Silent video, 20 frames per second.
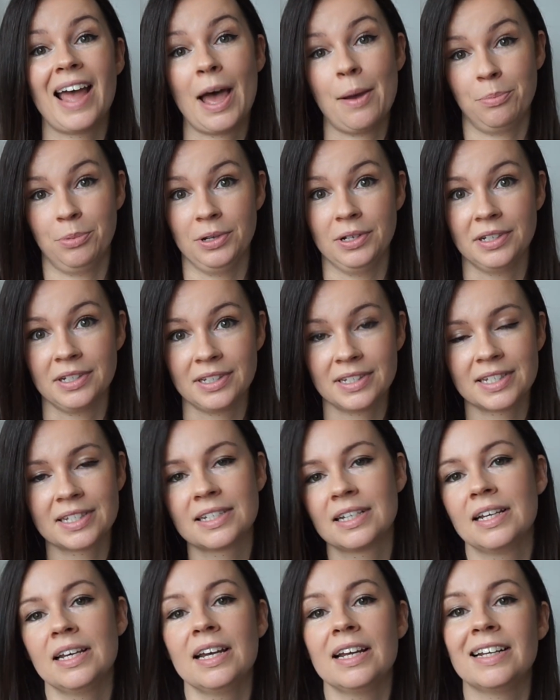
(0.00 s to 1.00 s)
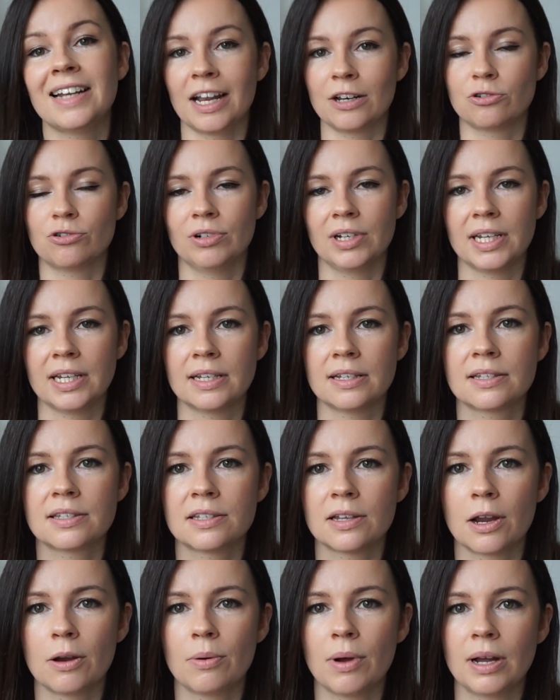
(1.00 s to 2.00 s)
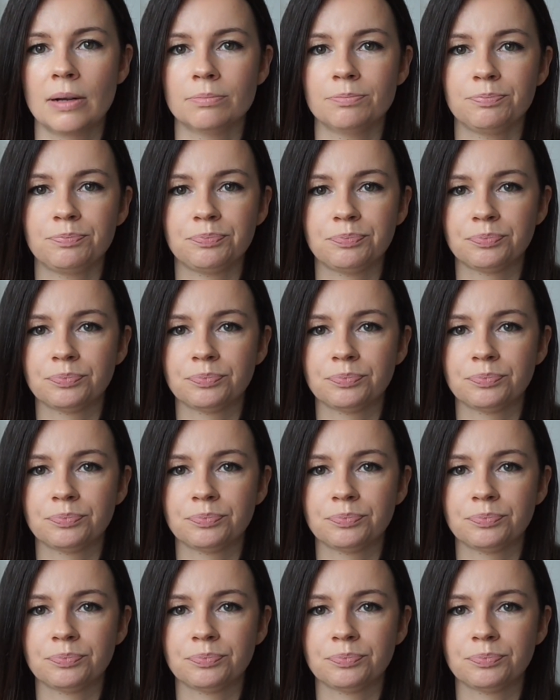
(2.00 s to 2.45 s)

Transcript: happens naturally. So